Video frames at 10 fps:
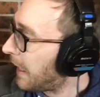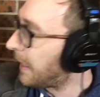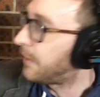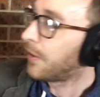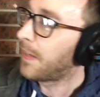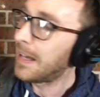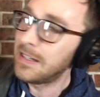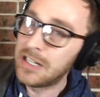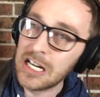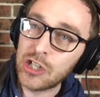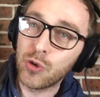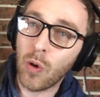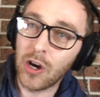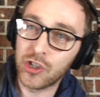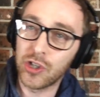into that
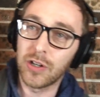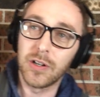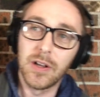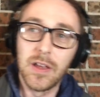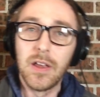dishwasher.